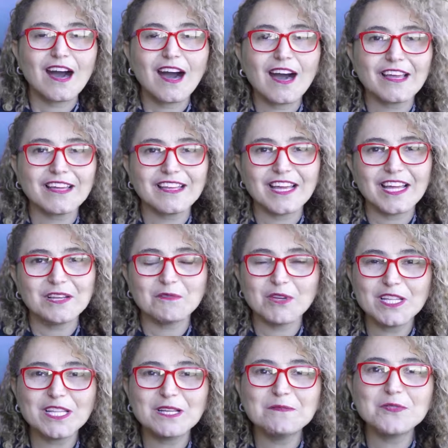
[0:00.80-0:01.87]
Hi, and
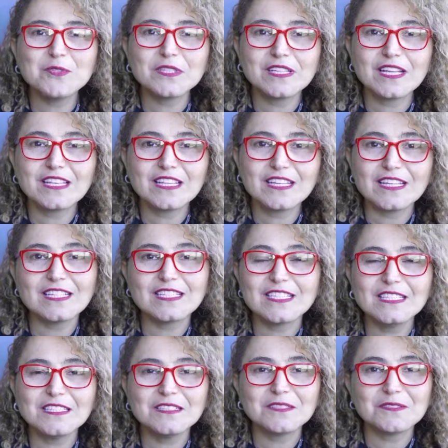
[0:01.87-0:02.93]
welcome to another
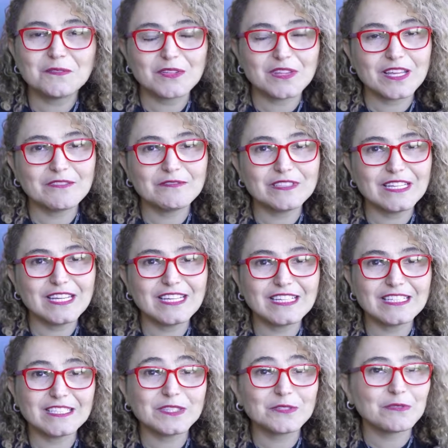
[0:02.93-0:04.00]
lesson with Everyday
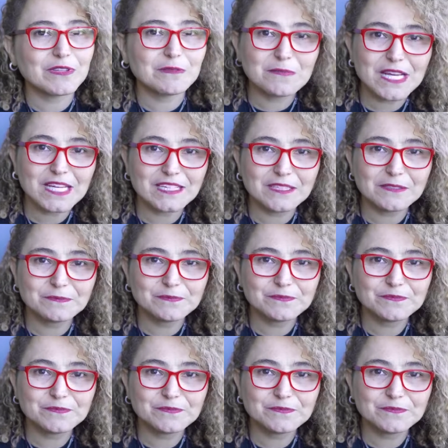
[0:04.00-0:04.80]
English with Amanda.